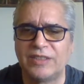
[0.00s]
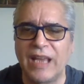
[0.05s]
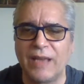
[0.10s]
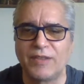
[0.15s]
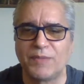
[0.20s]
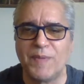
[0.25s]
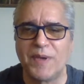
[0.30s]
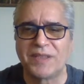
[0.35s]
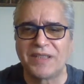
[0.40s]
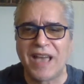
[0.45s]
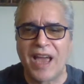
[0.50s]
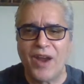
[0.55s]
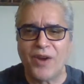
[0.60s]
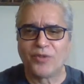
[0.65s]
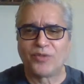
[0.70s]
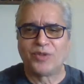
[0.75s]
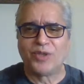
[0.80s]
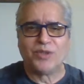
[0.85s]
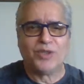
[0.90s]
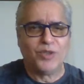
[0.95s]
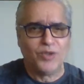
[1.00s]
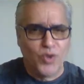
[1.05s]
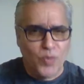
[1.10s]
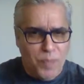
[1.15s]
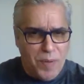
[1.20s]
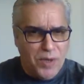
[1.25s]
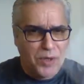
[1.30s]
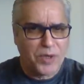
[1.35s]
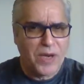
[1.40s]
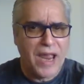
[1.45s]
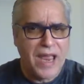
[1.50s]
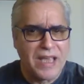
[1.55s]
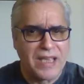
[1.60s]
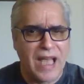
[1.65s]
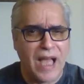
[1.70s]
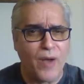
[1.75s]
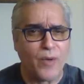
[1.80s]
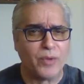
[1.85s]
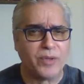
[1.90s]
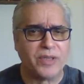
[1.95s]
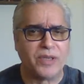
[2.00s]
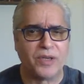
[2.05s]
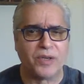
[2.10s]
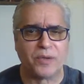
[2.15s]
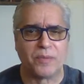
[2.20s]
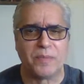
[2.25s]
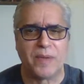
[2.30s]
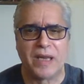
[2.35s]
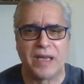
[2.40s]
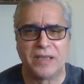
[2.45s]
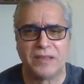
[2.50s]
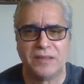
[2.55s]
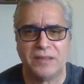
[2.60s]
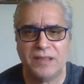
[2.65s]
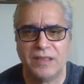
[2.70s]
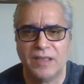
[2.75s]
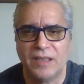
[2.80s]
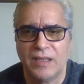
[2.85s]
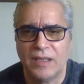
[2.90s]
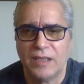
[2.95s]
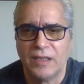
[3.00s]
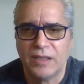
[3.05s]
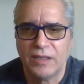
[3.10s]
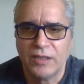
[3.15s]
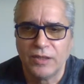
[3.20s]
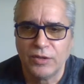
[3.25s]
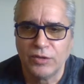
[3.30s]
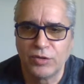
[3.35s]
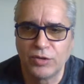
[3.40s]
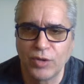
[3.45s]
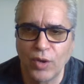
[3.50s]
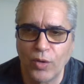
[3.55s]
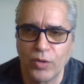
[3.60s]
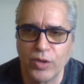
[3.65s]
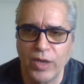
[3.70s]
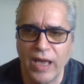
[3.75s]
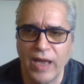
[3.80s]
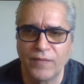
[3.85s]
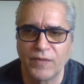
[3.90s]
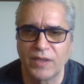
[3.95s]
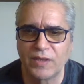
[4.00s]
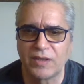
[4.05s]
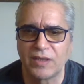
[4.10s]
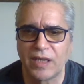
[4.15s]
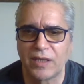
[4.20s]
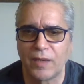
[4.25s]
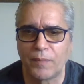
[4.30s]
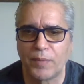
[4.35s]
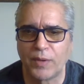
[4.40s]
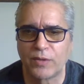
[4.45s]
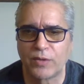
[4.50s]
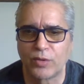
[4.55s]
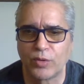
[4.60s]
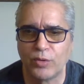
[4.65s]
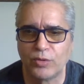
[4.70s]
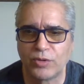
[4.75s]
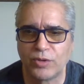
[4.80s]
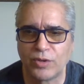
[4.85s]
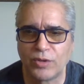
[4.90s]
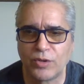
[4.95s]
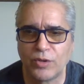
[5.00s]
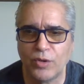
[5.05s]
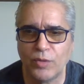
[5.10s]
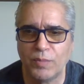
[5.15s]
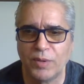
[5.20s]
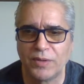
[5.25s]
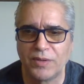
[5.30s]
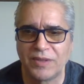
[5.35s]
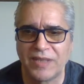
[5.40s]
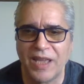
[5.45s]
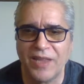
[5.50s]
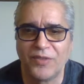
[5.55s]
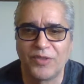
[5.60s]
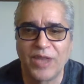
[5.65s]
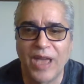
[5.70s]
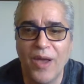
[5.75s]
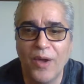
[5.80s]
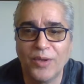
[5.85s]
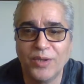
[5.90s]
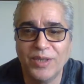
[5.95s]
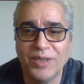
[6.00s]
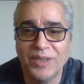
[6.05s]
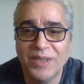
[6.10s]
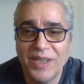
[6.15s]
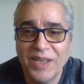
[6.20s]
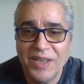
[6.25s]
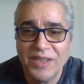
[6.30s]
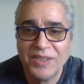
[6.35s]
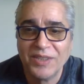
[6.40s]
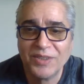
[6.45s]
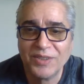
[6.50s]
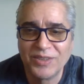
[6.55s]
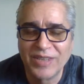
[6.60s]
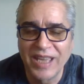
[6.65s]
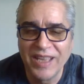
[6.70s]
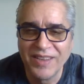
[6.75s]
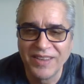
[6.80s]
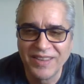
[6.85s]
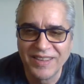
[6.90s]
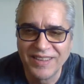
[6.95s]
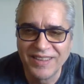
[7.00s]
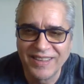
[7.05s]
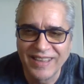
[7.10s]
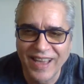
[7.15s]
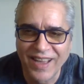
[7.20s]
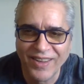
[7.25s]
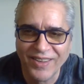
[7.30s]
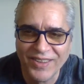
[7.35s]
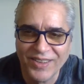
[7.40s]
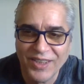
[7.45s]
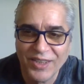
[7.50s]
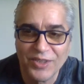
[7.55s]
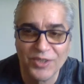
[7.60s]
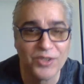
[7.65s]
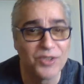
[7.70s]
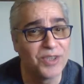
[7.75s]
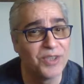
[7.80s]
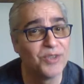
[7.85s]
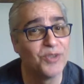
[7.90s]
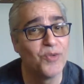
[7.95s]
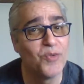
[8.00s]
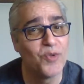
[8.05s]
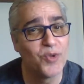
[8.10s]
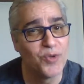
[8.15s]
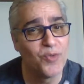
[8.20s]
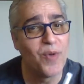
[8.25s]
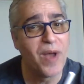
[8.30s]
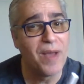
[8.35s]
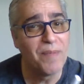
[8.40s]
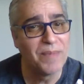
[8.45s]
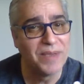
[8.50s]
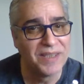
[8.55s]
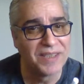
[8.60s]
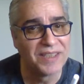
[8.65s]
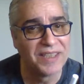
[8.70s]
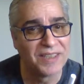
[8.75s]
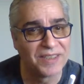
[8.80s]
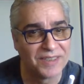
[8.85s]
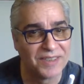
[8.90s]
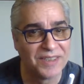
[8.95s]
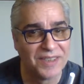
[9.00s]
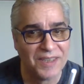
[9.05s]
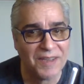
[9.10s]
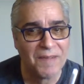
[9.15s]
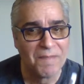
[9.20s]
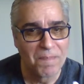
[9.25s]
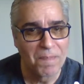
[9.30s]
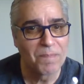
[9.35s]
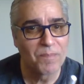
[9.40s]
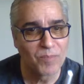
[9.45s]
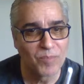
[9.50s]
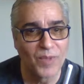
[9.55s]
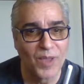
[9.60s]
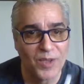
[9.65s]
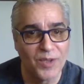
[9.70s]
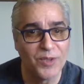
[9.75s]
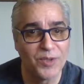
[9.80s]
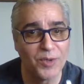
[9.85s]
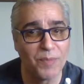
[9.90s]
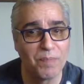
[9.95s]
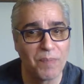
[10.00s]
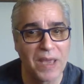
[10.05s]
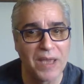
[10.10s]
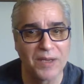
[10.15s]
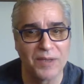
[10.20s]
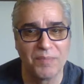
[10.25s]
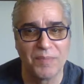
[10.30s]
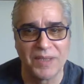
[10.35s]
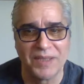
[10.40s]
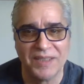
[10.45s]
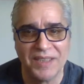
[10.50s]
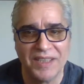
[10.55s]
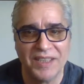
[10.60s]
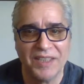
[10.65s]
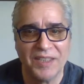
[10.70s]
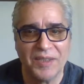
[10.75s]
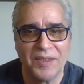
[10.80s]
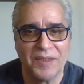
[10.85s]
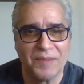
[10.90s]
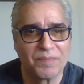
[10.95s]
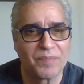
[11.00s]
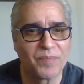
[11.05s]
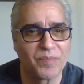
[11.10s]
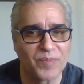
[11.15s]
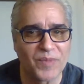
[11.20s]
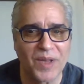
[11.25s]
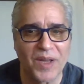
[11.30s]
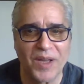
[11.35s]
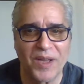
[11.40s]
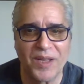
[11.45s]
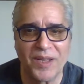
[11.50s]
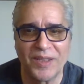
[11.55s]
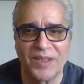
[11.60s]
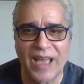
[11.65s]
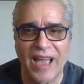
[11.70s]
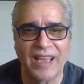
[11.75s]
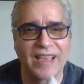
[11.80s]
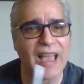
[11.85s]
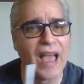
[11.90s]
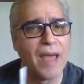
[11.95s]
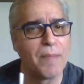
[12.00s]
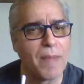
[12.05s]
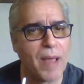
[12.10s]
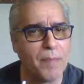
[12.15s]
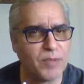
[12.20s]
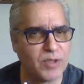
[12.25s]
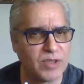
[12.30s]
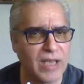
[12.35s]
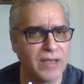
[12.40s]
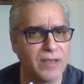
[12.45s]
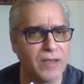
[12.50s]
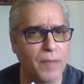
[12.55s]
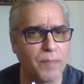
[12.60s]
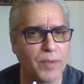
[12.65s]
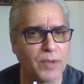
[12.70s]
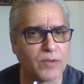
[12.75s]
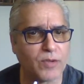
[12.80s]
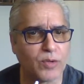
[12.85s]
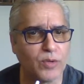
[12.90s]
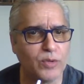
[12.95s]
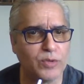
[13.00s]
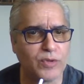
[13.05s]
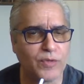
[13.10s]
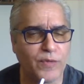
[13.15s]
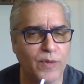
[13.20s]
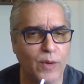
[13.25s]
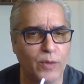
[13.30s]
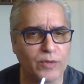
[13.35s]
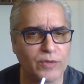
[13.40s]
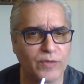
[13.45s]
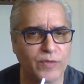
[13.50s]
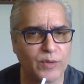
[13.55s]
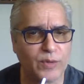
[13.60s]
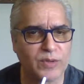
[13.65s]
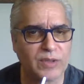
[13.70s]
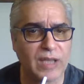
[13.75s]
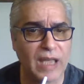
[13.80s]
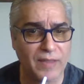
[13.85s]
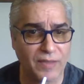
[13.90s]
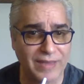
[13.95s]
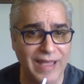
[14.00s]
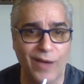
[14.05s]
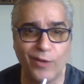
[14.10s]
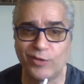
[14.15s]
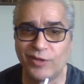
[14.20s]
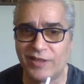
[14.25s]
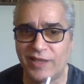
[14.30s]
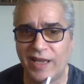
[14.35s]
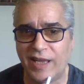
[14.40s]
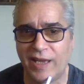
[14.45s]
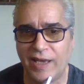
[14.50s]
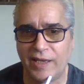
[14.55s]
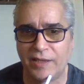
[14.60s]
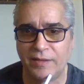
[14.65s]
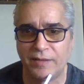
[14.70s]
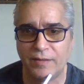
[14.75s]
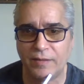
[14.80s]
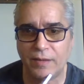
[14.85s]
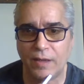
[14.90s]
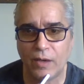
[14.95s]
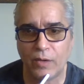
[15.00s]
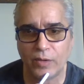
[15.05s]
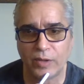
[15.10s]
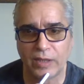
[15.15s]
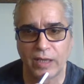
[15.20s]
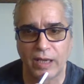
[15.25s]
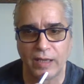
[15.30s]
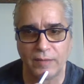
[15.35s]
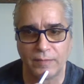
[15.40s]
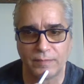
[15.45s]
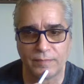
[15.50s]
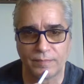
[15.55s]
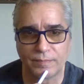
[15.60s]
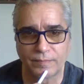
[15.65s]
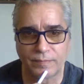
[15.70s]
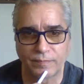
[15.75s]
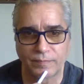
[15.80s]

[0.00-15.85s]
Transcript: James McCarthy, you better hang out in here, man. Joe, you have to set up a cruise to Cuba. $10,000. You want me to get... You're baiting me. I'm setting up a cruise, folks, for $10,000 ahead. Okay?